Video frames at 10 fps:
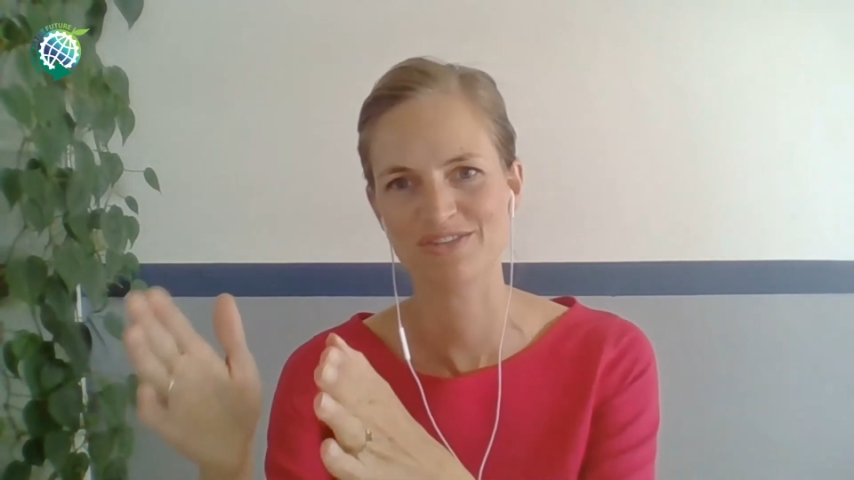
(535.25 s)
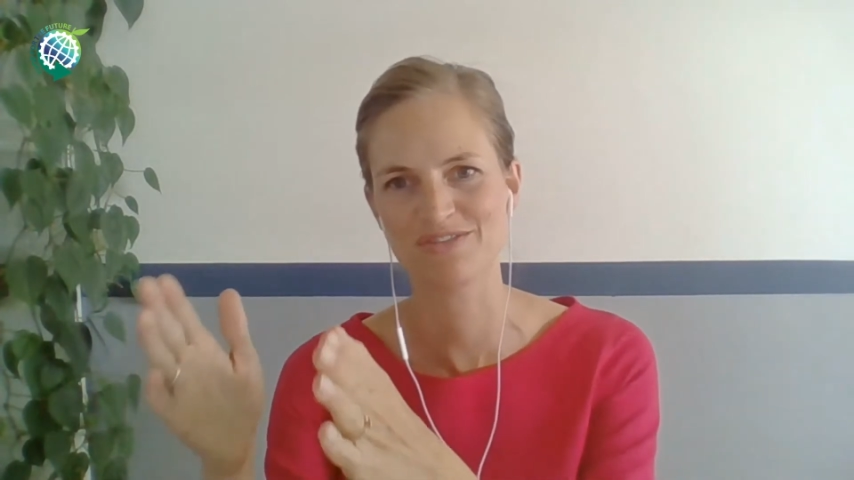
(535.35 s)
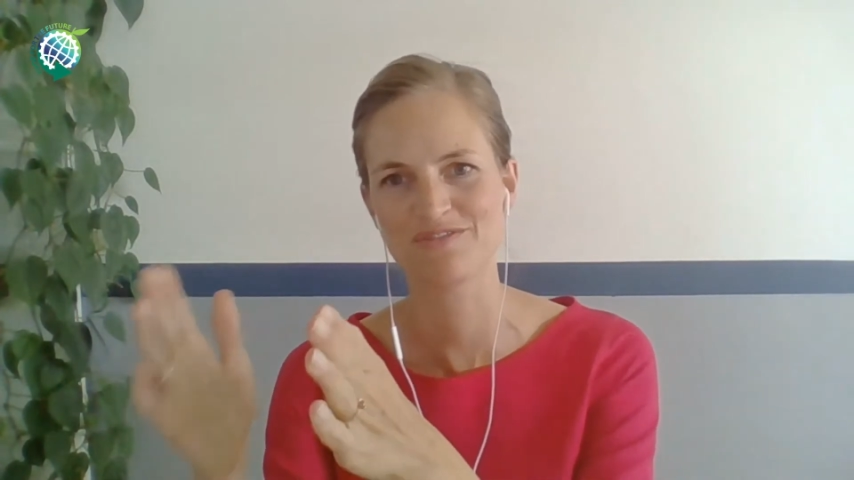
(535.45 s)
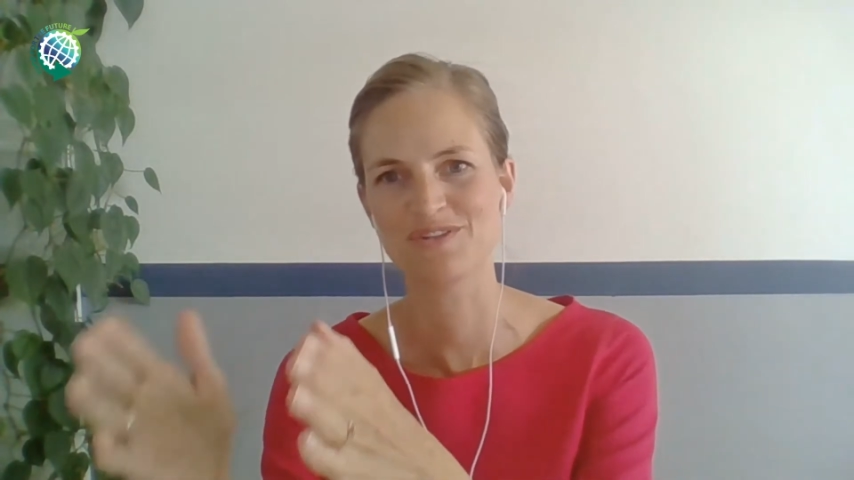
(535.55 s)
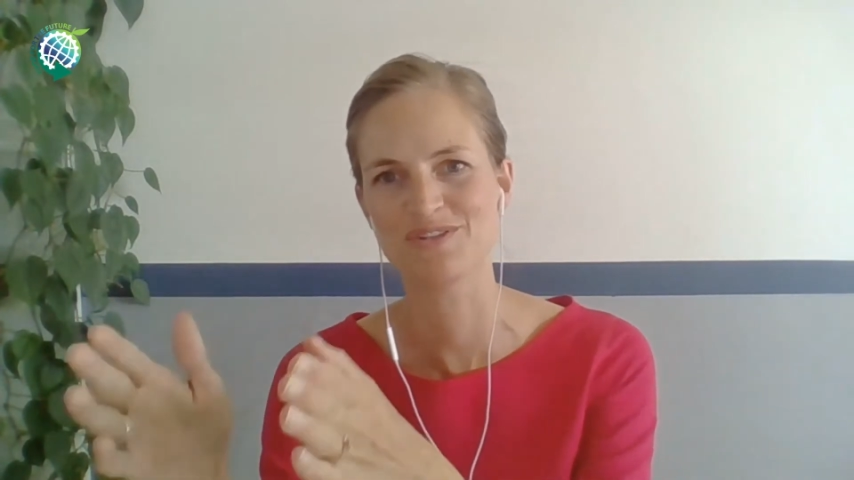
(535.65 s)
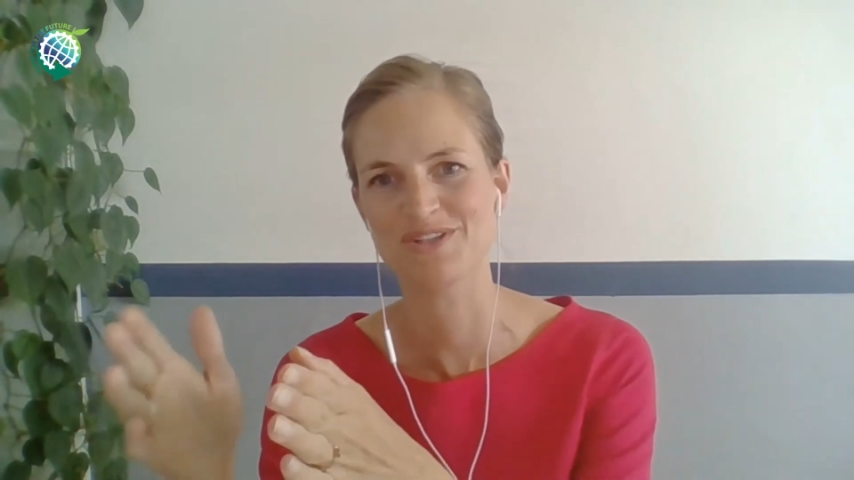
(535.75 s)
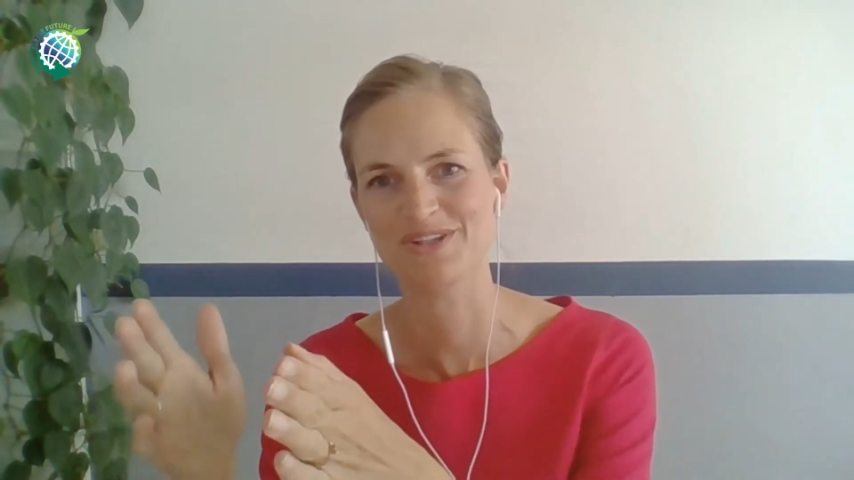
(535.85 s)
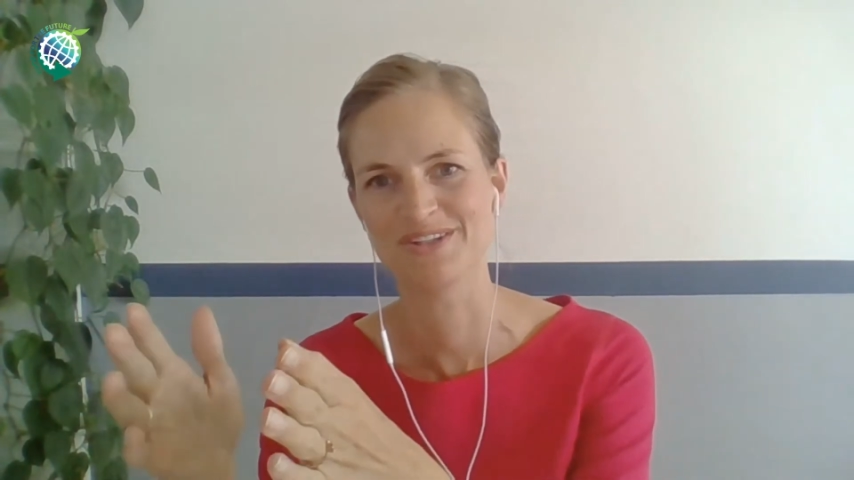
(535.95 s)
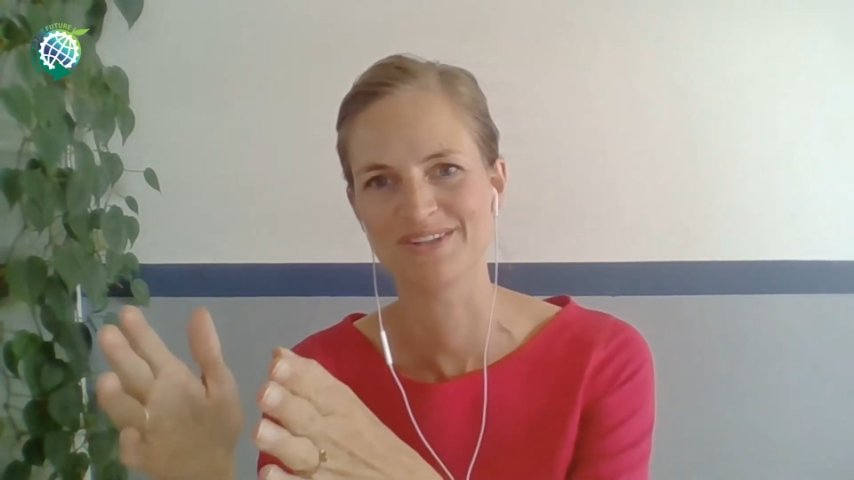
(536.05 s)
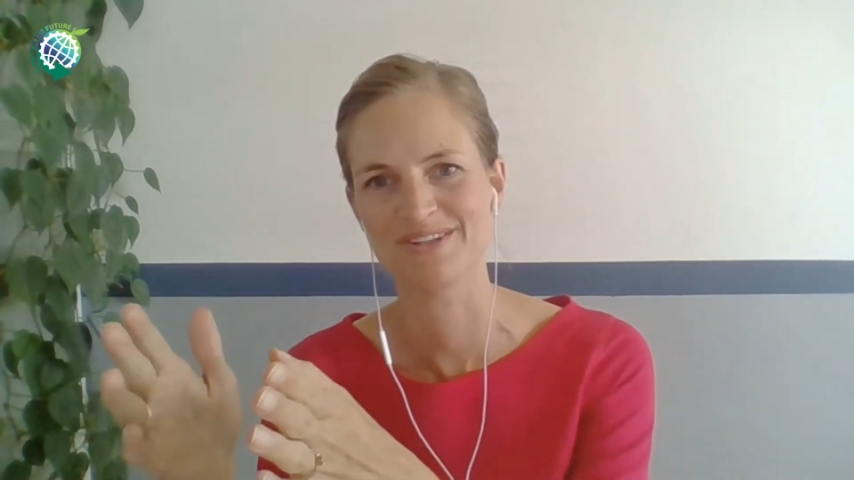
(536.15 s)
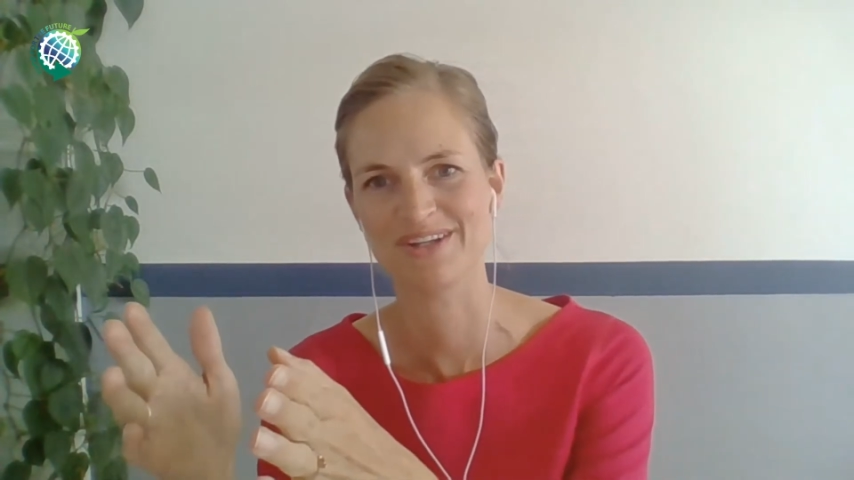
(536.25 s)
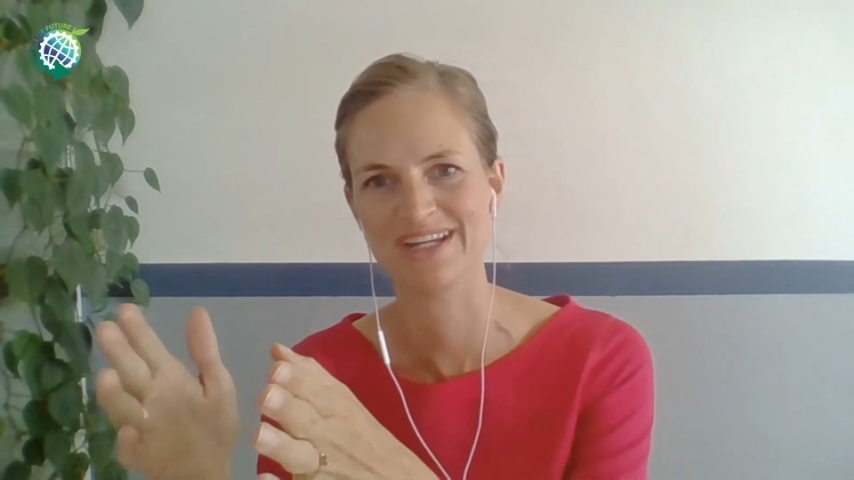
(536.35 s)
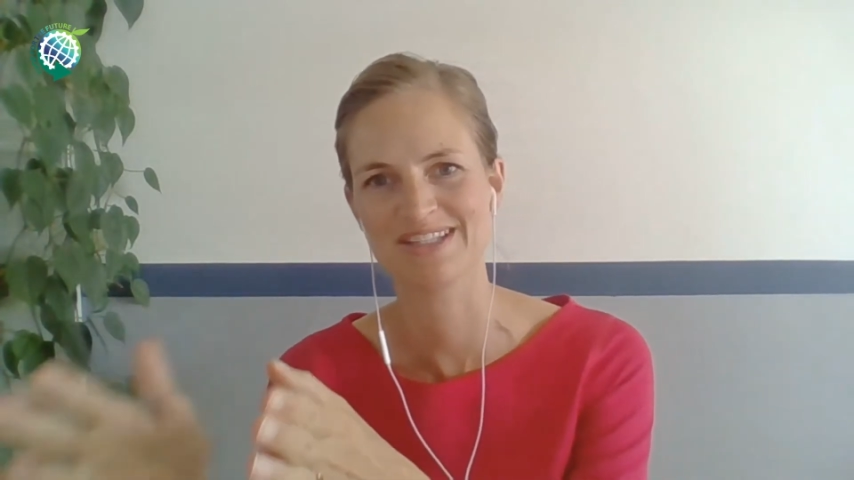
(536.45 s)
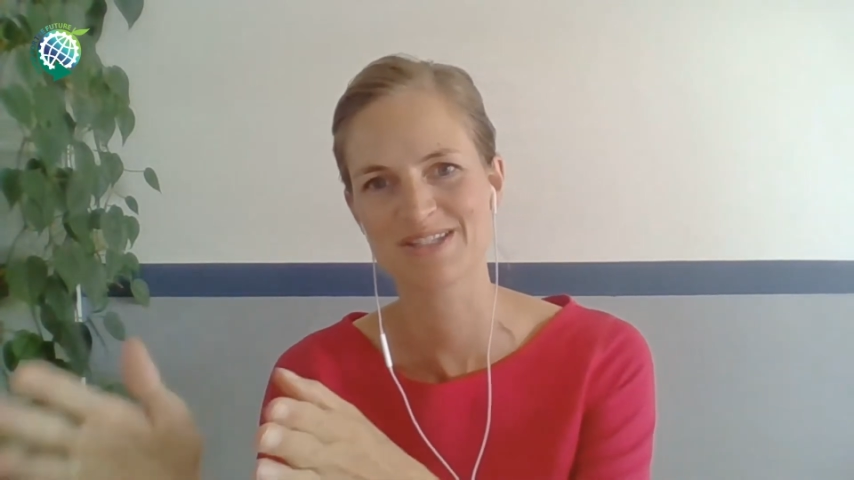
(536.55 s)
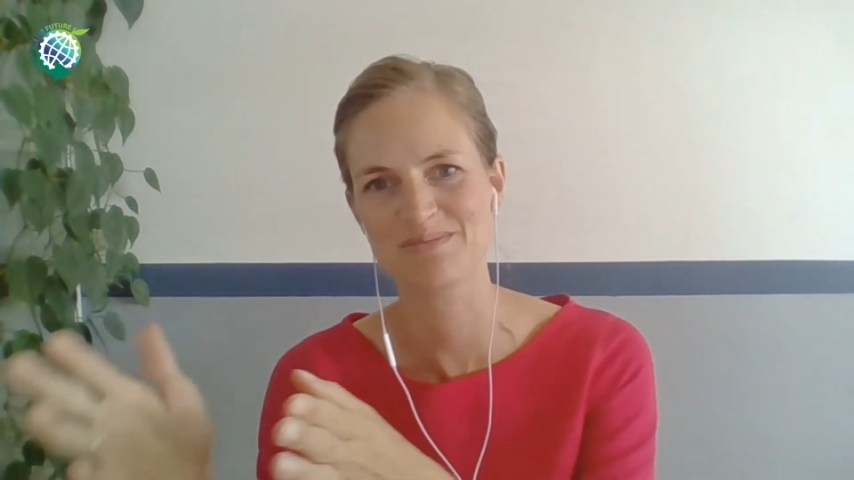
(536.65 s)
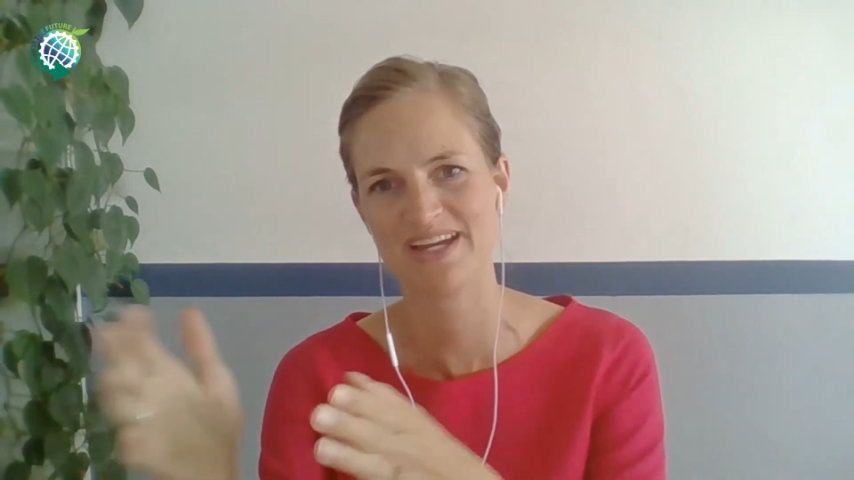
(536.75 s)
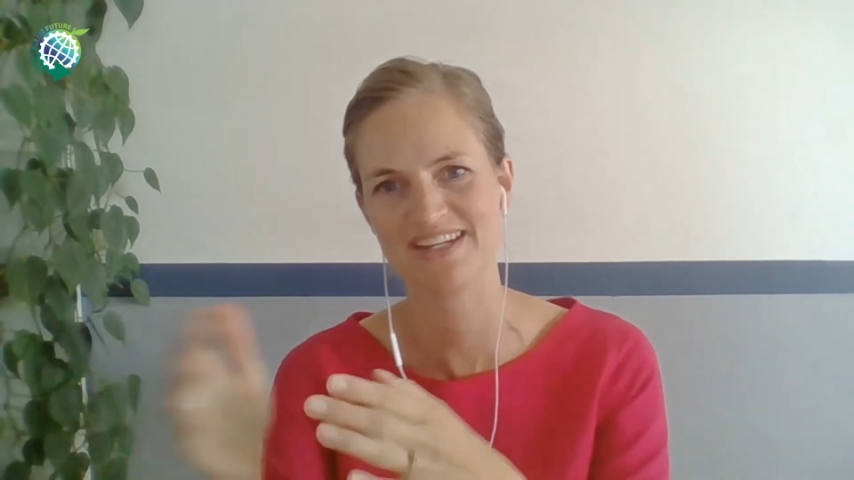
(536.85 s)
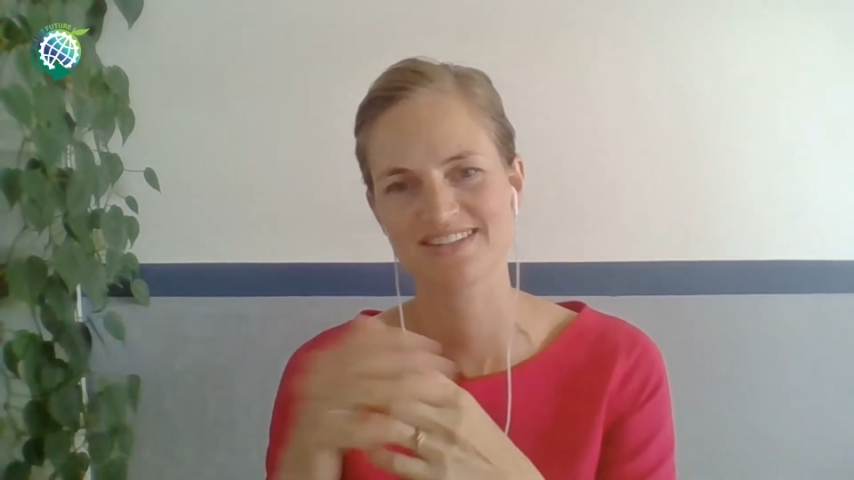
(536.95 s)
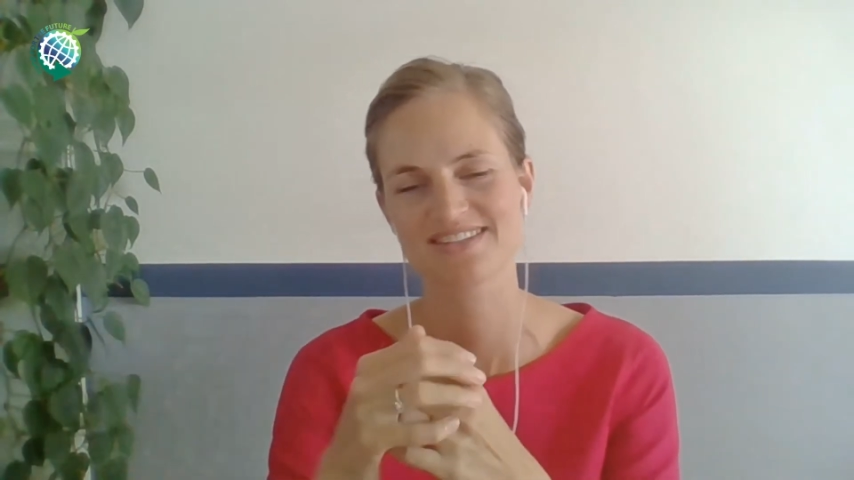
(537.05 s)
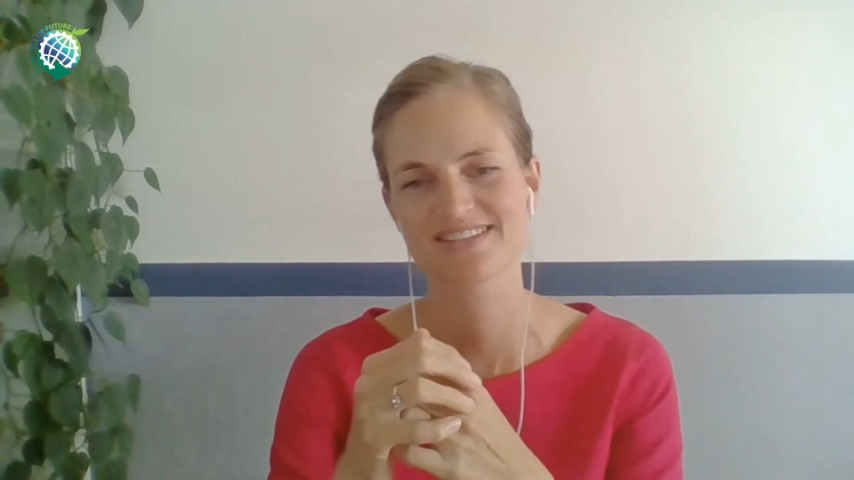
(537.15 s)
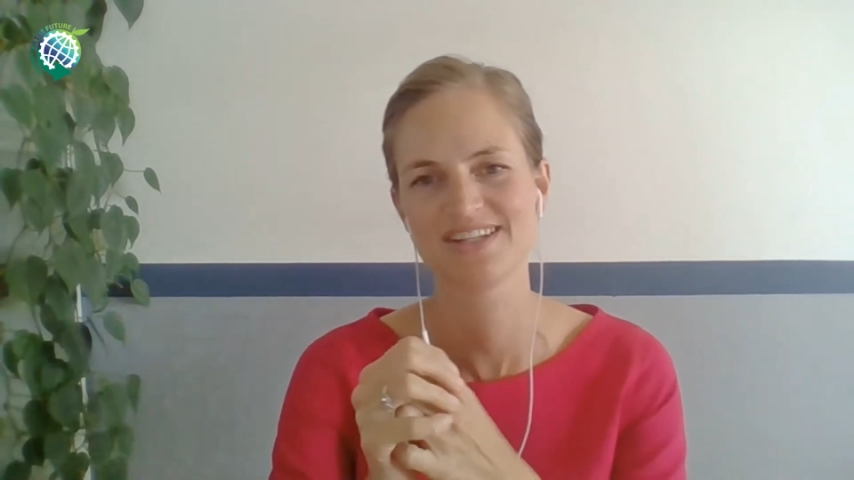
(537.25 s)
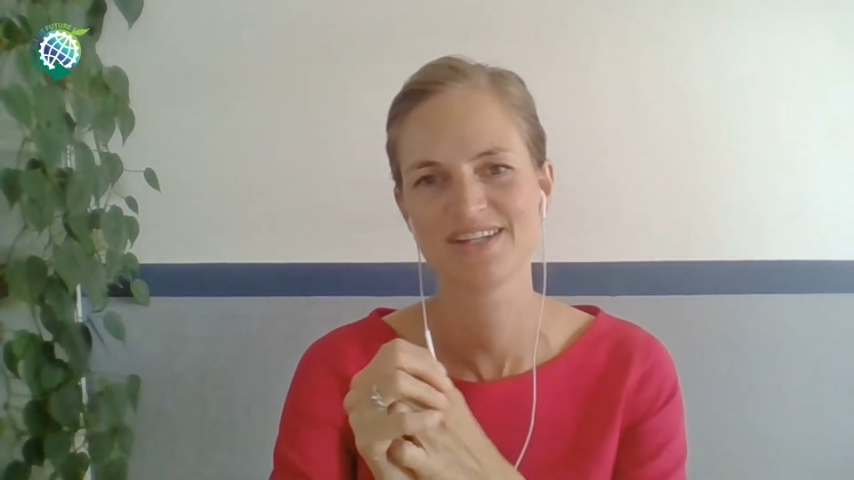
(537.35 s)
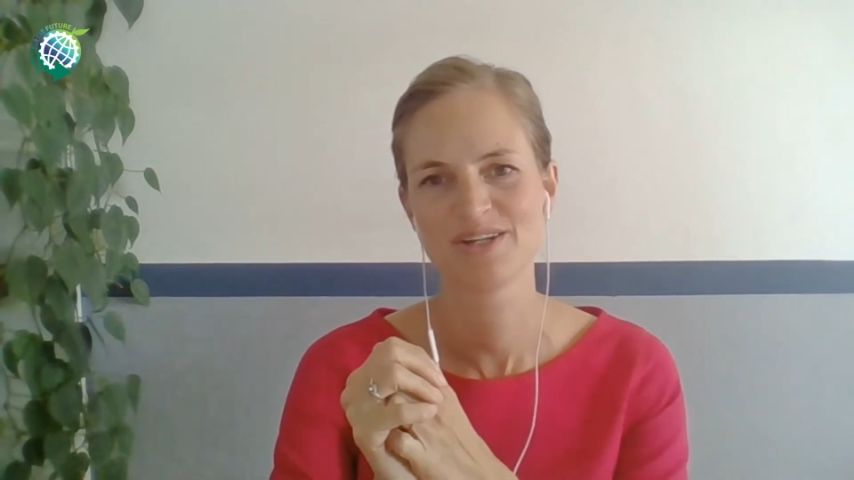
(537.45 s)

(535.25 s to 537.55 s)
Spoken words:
of food in space,